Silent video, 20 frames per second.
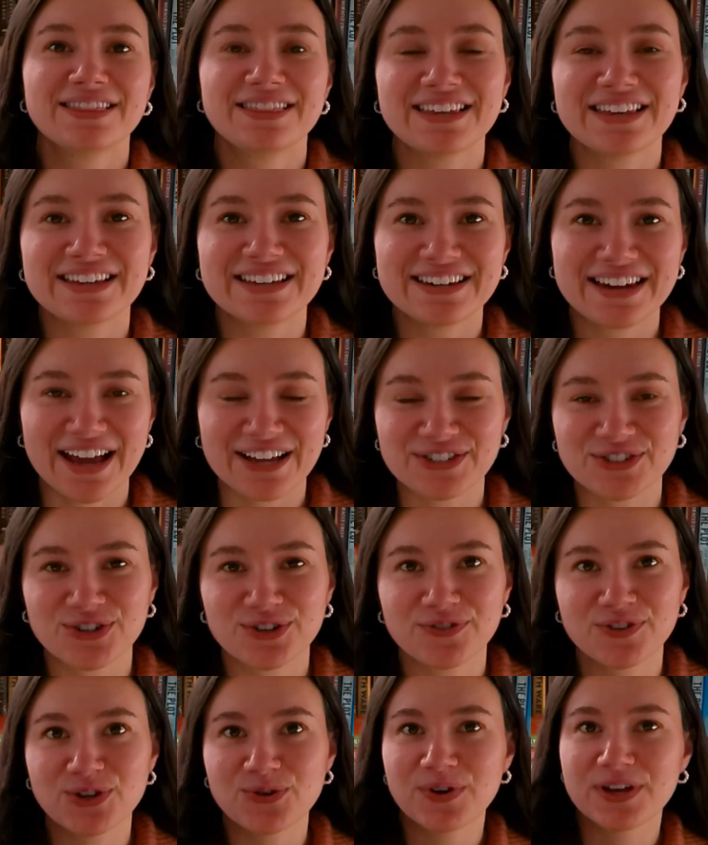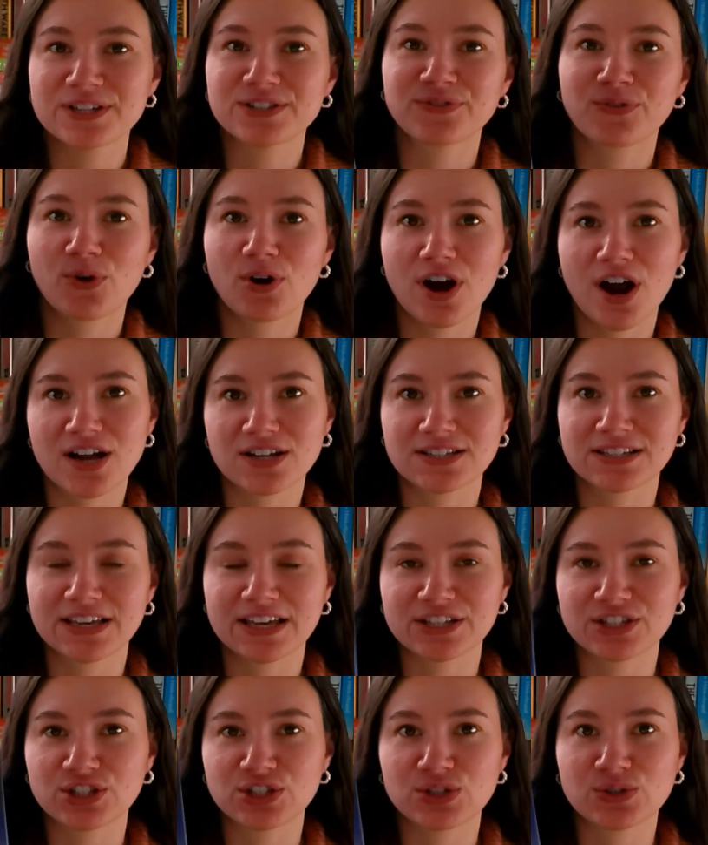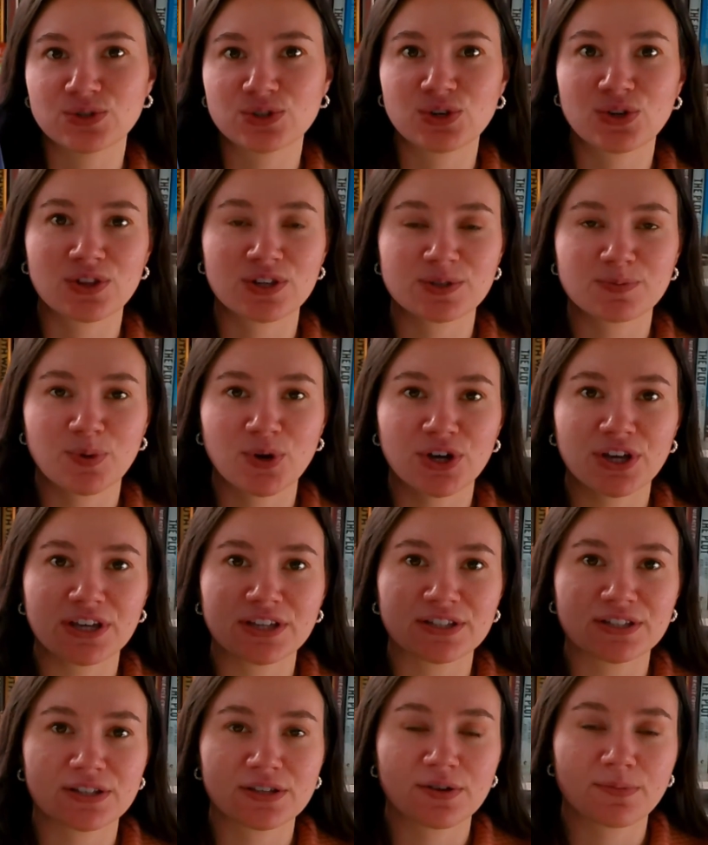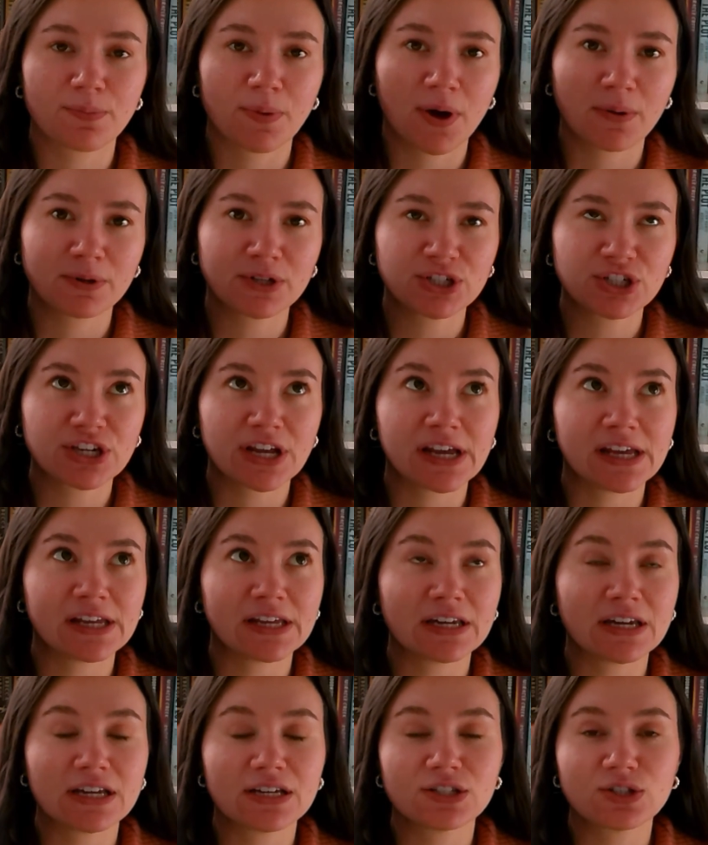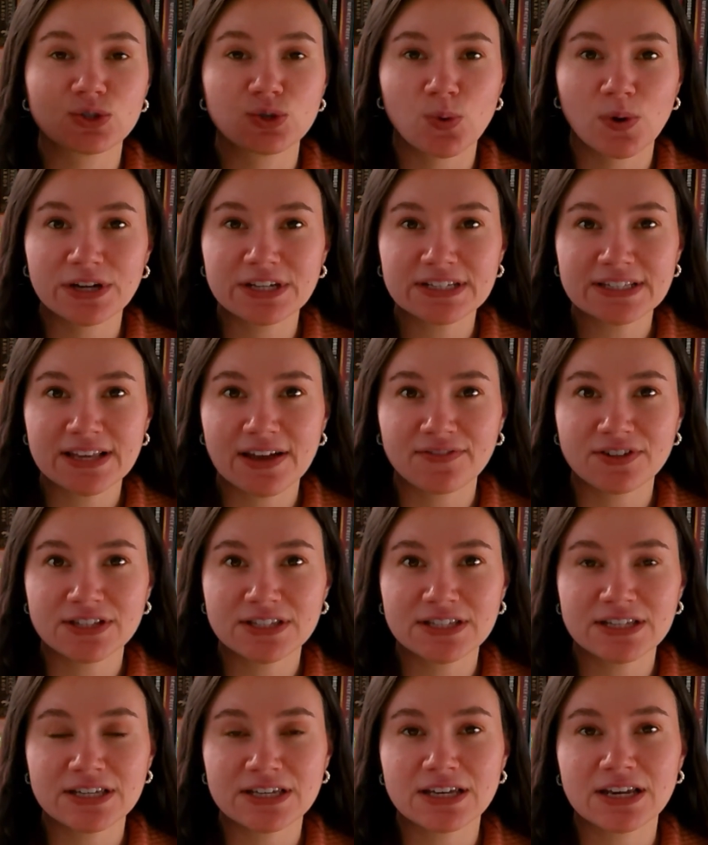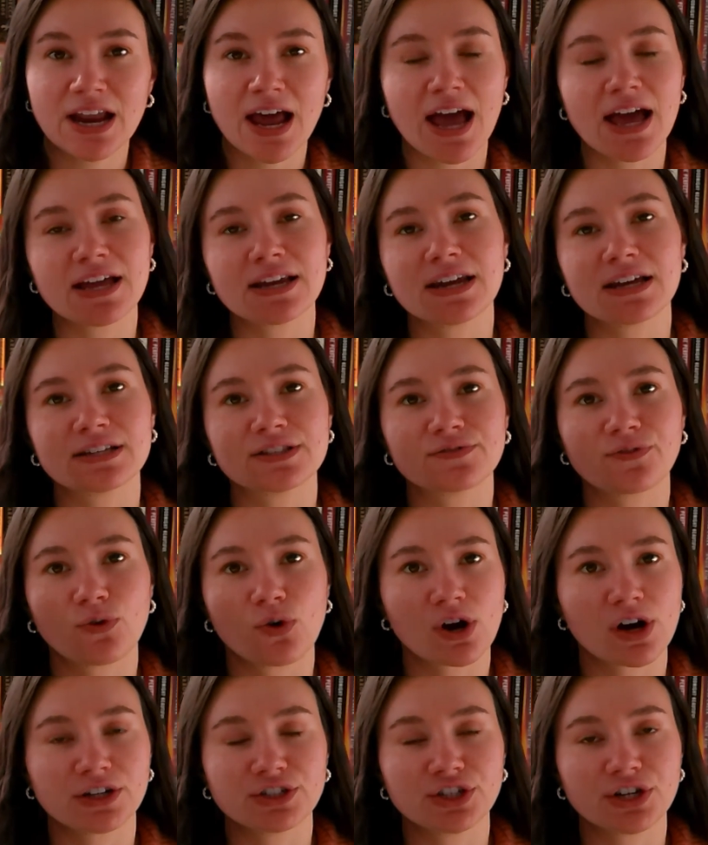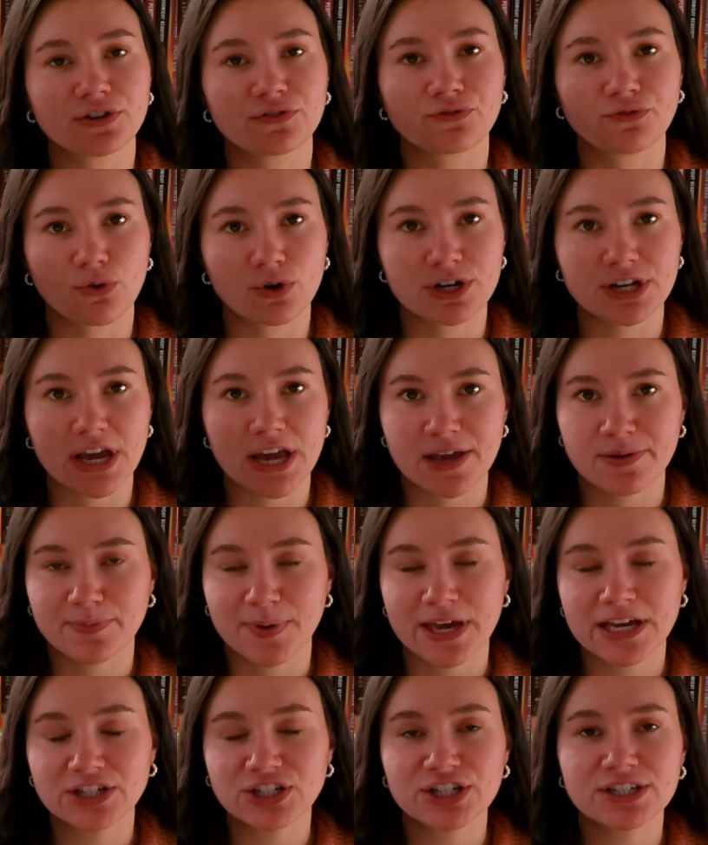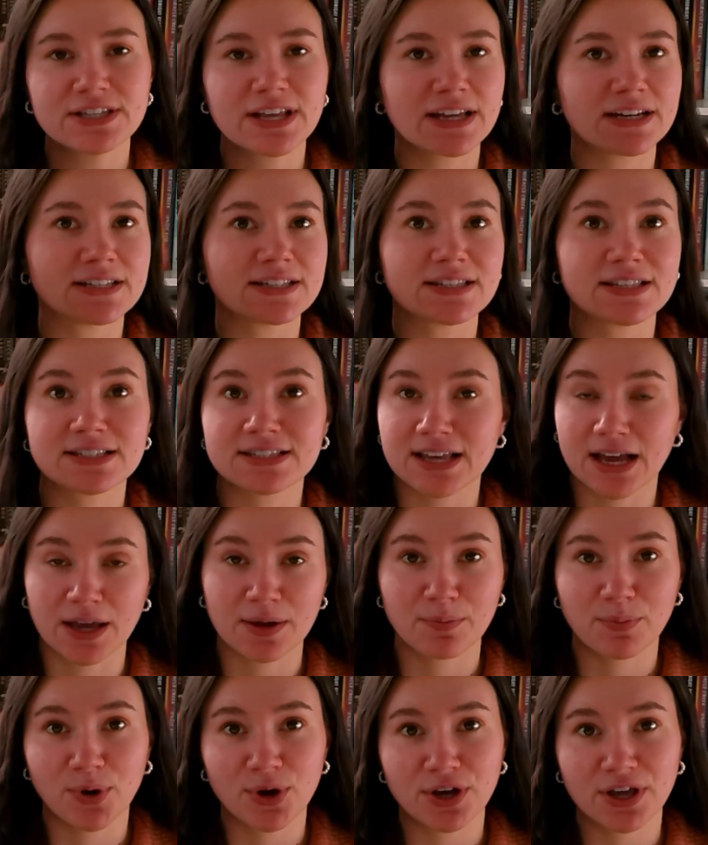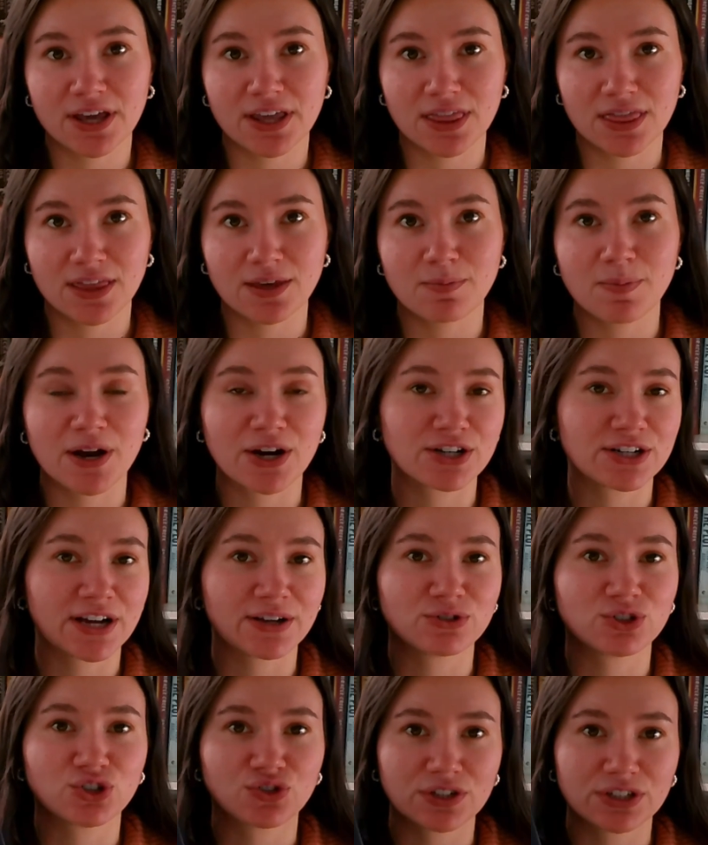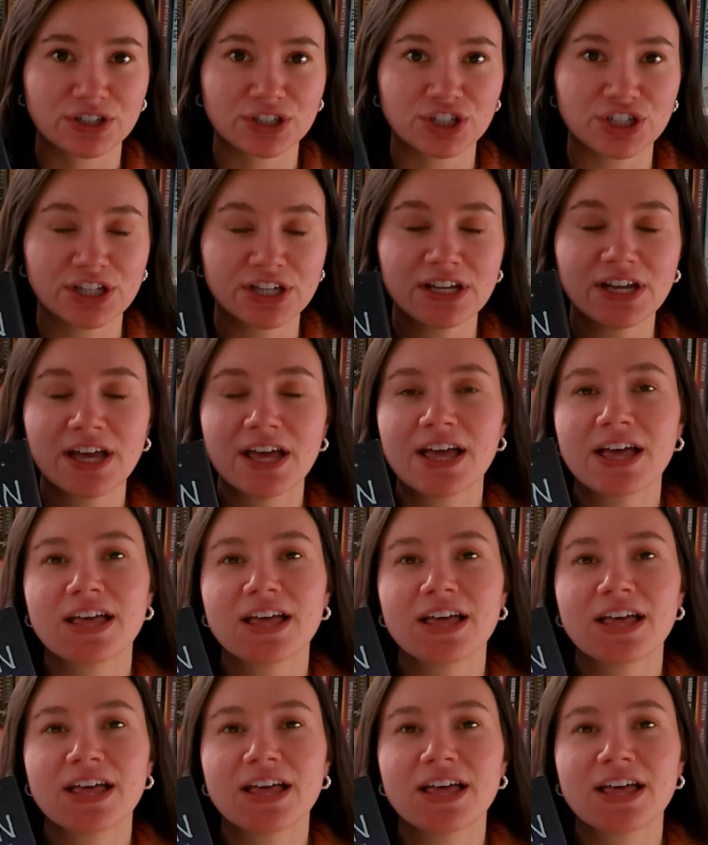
The next review is for Us Against You. So this book is published in 2017 and is 448 pages and is the second book in the Beartown trilogy.